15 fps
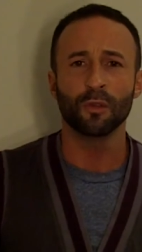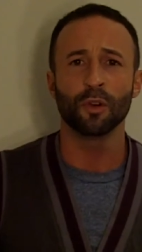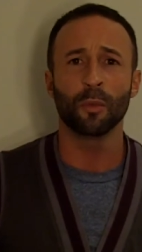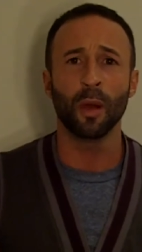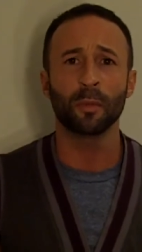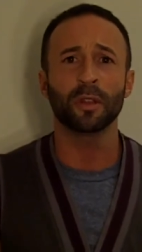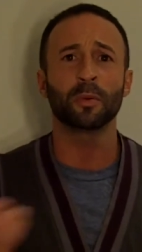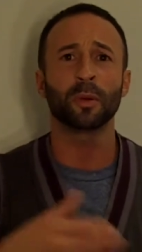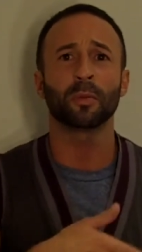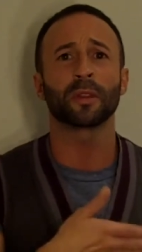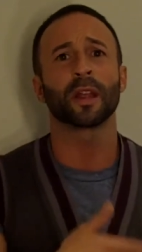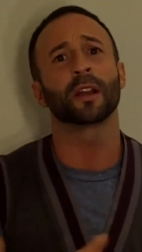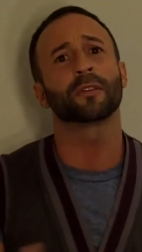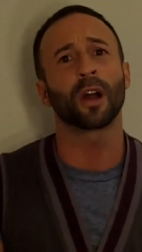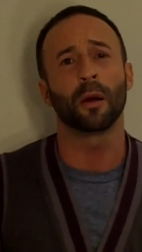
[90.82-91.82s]
remember the people
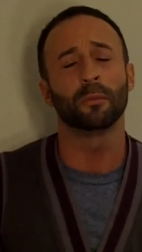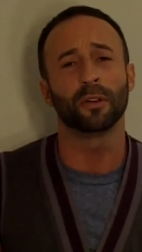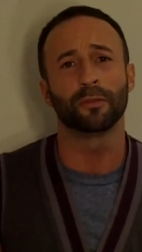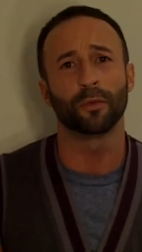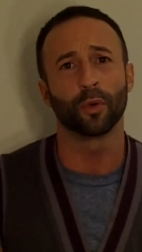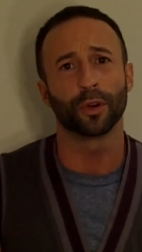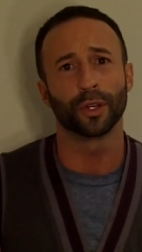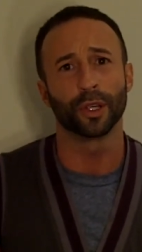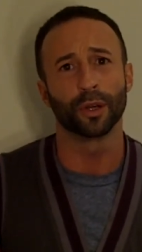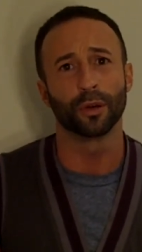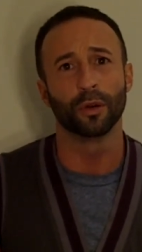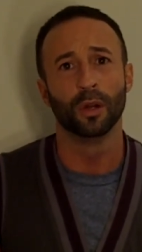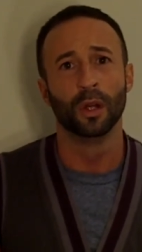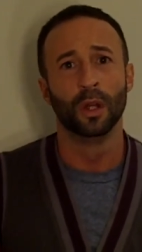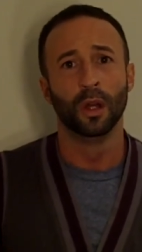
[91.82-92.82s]
that have come before
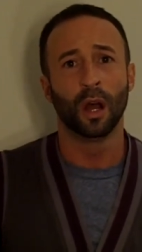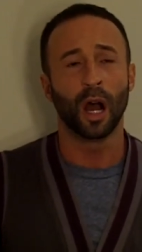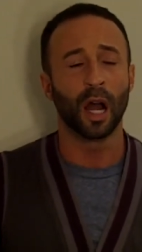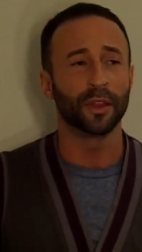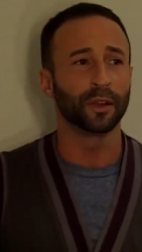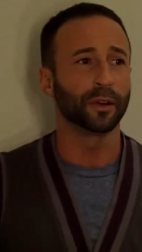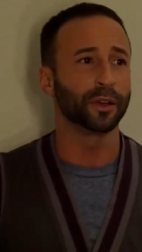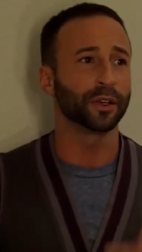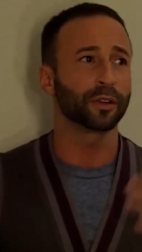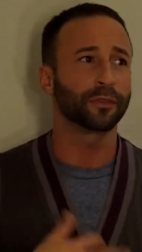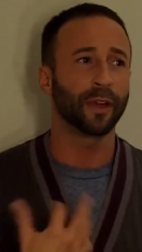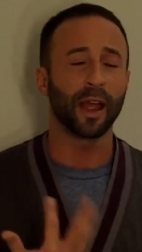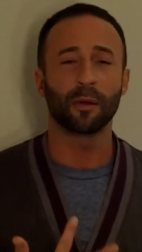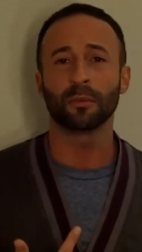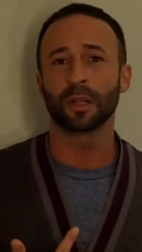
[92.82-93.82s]
you either in your
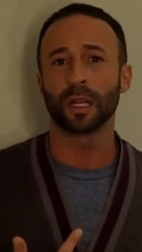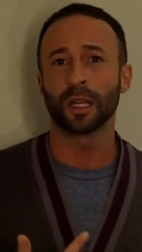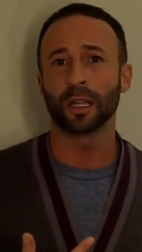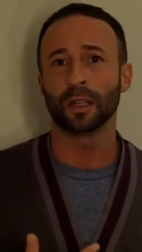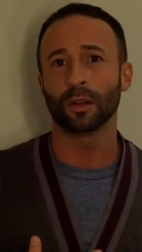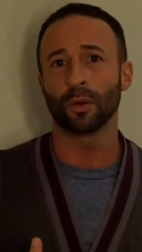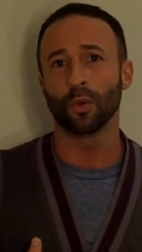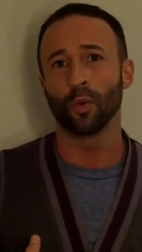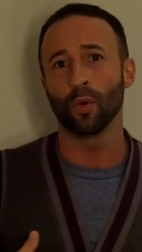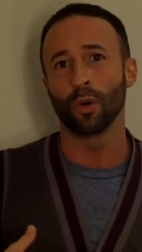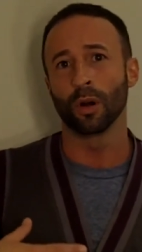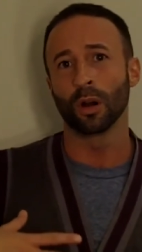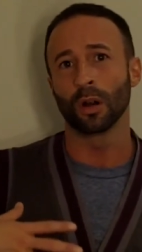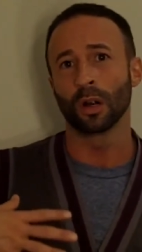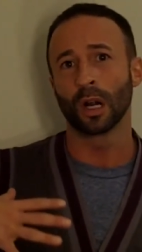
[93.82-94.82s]
family
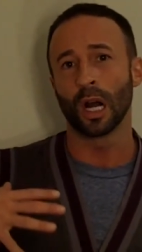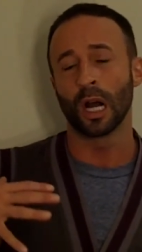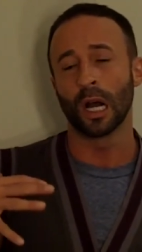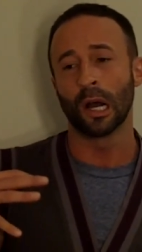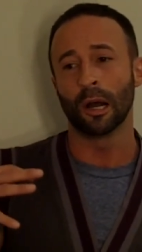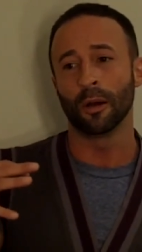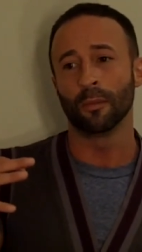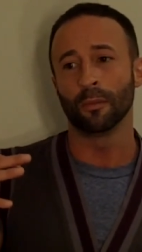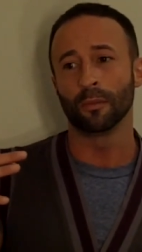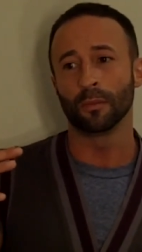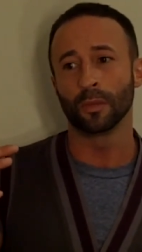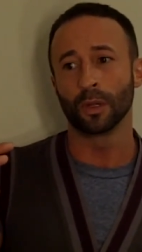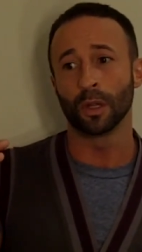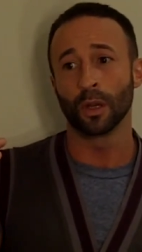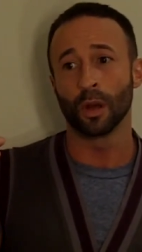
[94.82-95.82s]
or
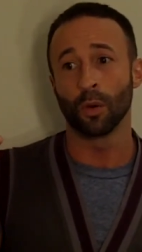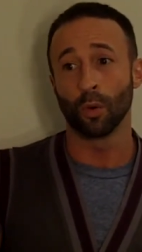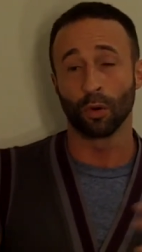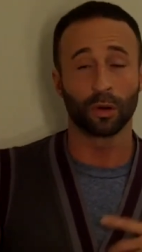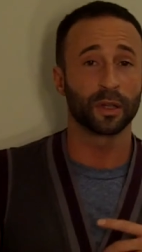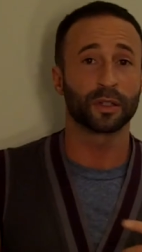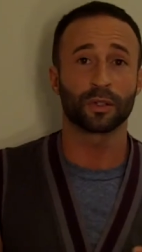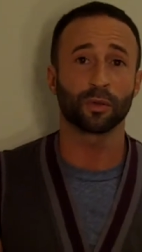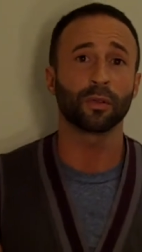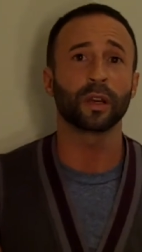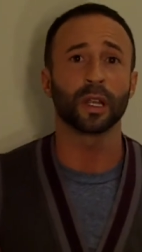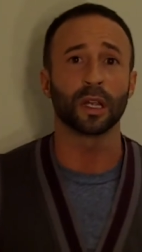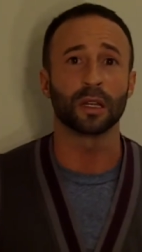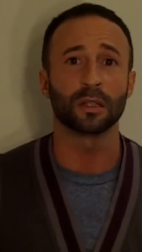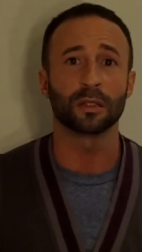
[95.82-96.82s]
um, you know or
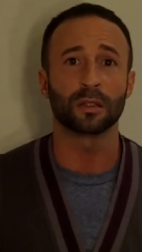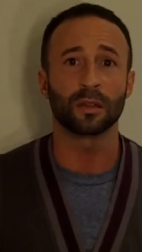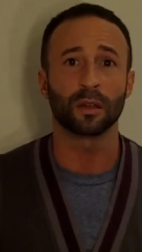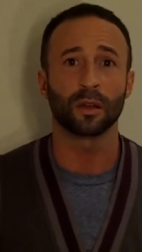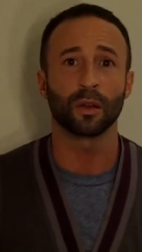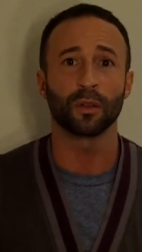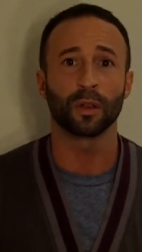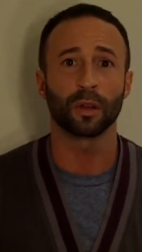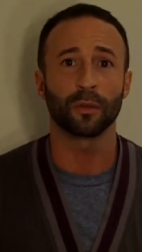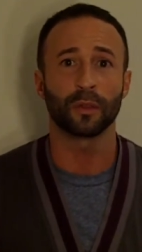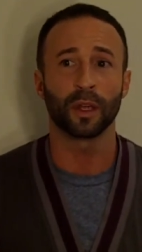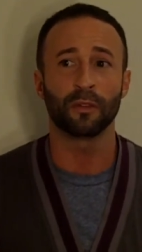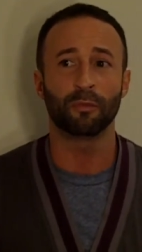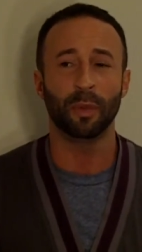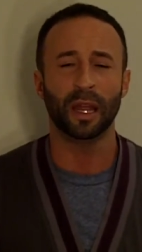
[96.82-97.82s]
historians you know they
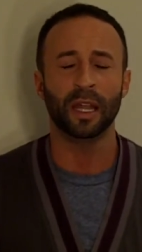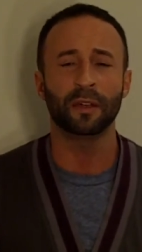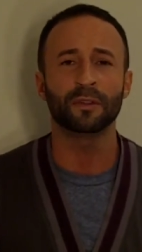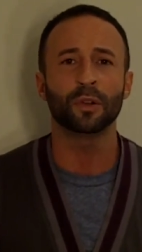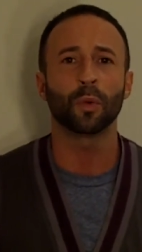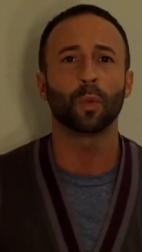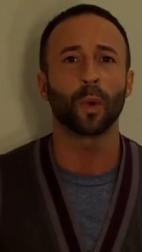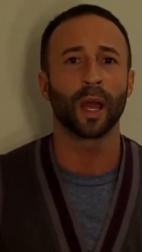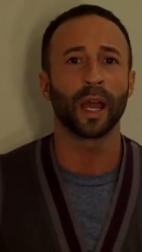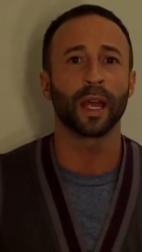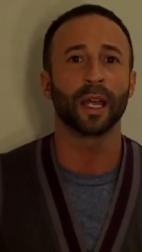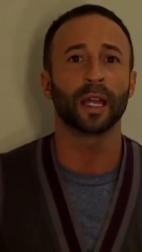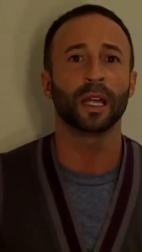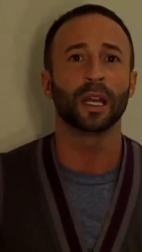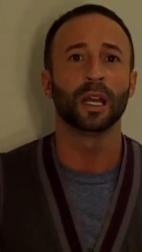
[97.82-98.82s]
they've paved a
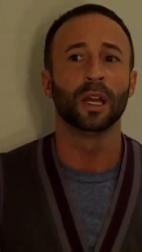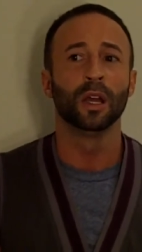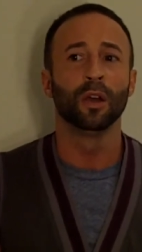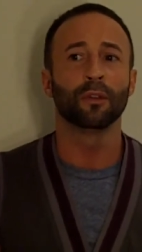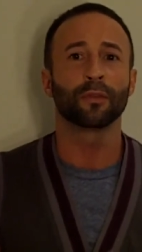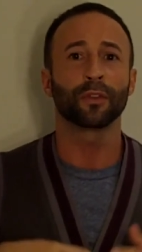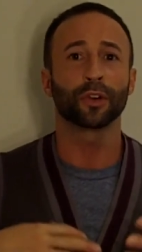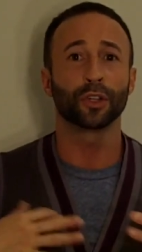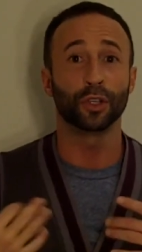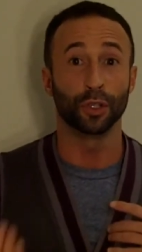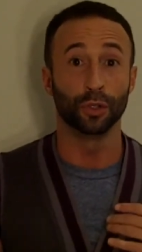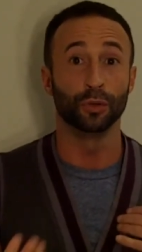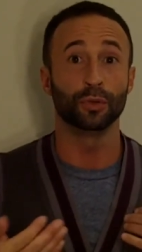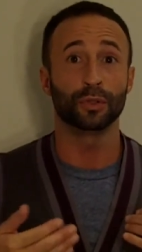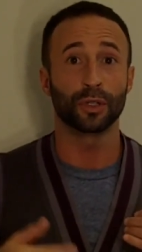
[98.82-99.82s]
way for
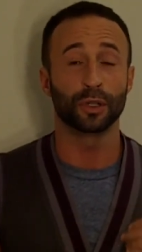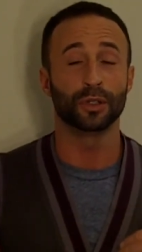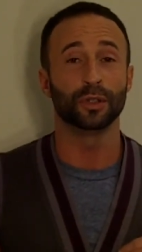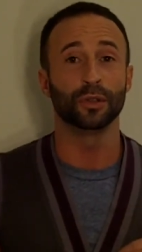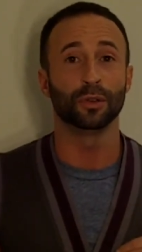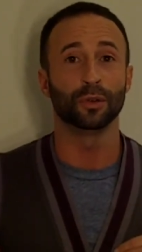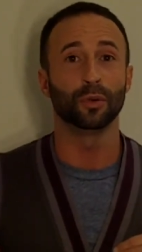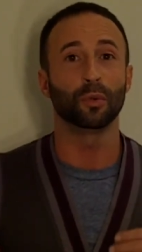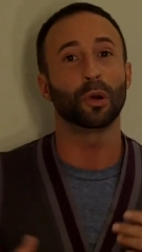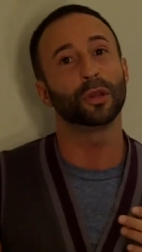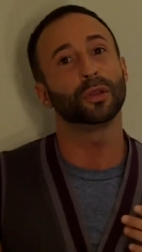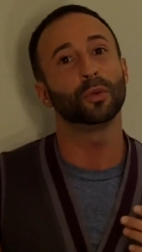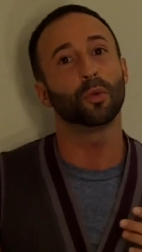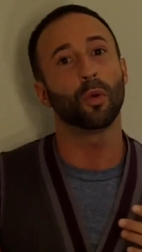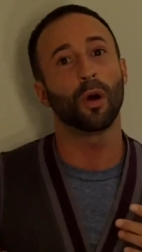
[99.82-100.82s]
you to do
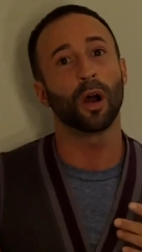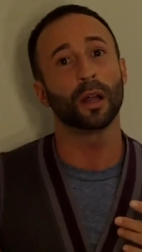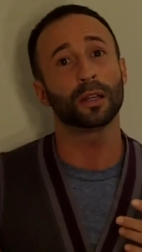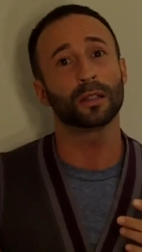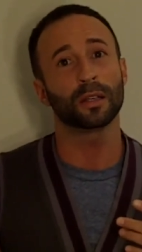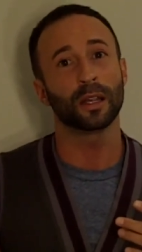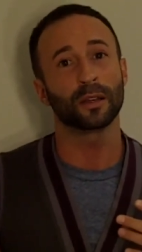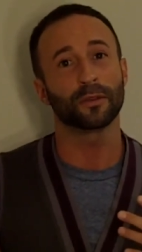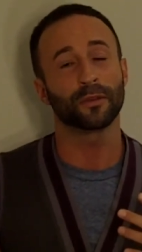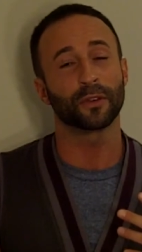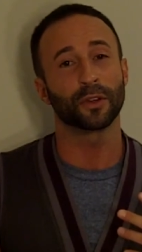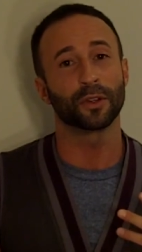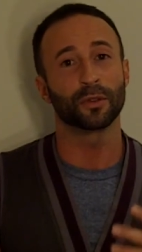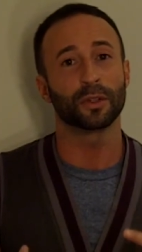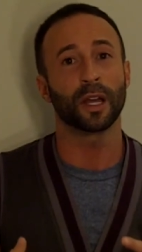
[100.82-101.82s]
what you want and
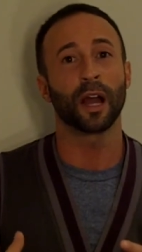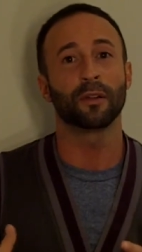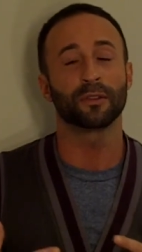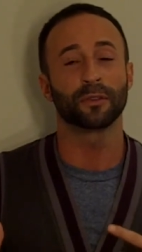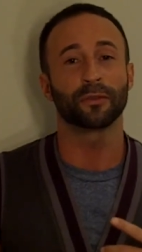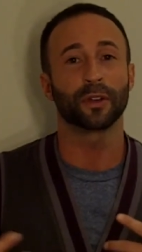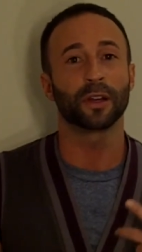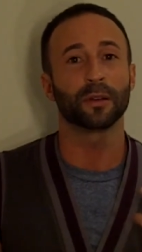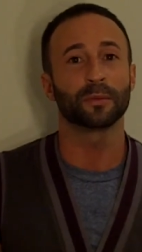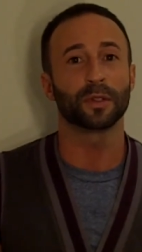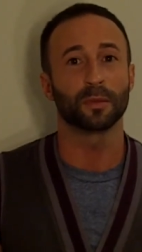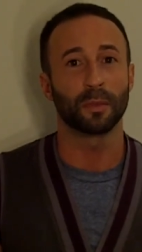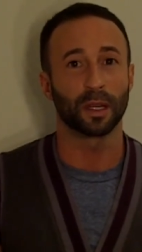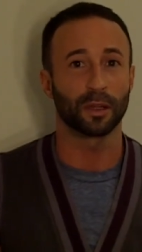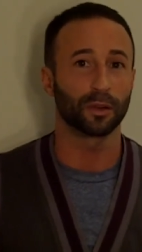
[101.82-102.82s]
for you to have the freedom
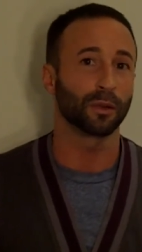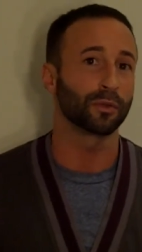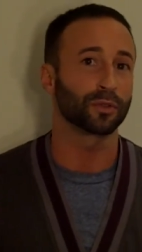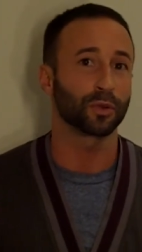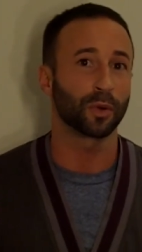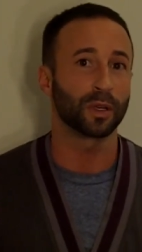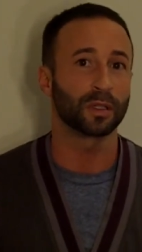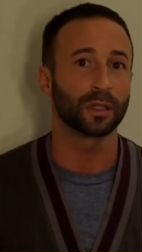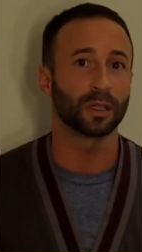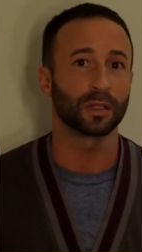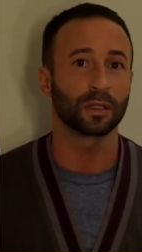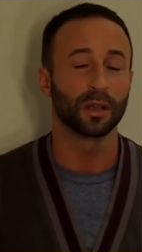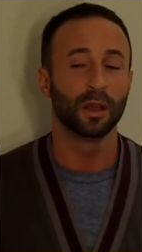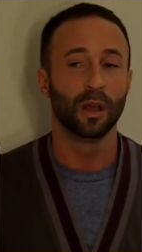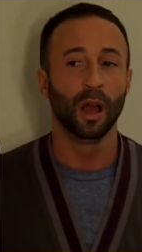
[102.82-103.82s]
to make your own
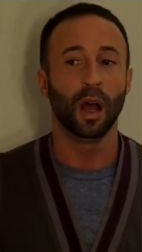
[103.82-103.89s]
choices.